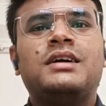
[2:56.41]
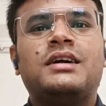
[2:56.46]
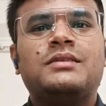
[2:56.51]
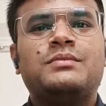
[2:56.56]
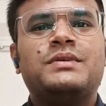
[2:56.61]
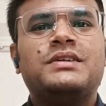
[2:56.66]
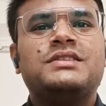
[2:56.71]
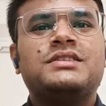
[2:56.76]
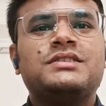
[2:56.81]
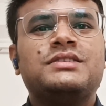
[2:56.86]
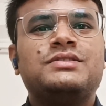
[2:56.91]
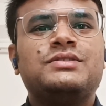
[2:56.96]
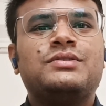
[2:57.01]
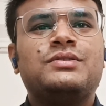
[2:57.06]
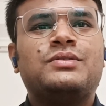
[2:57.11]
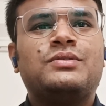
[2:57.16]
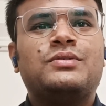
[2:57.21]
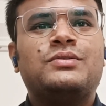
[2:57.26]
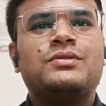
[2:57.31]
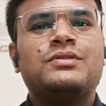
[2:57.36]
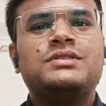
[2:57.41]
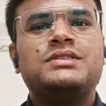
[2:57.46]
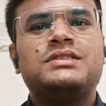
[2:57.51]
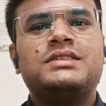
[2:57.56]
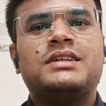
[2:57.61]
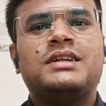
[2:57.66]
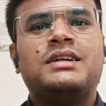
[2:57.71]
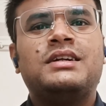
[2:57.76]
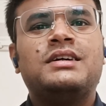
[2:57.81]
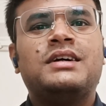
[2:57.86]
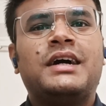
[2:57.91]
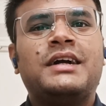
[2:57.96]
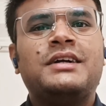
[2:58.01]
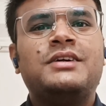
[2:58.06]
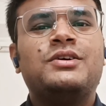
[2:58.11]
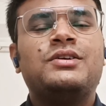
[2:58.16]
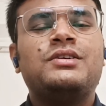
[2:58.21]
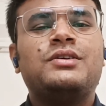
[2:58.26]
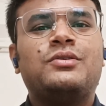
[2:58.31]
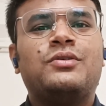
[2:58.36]
I purchased your course and I
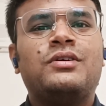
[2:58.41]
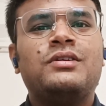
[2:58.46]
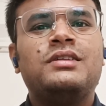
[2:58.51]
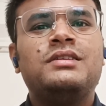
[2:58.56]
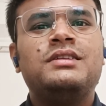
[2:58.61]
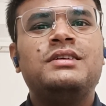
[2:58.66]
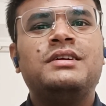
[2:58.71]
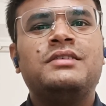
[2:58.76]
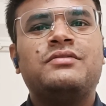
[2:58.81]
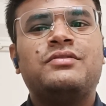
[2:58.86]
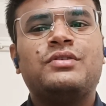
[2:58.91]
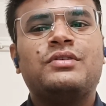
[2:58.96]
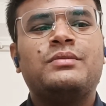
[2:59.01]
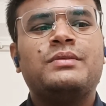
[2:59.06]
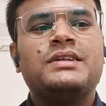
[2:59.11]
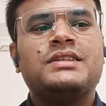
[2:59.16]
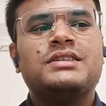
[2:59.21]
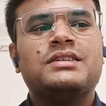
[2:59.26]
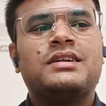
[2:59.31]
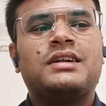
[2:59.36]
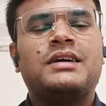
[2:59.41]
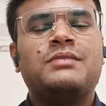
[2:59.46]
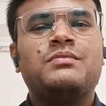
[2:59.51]
got all the information.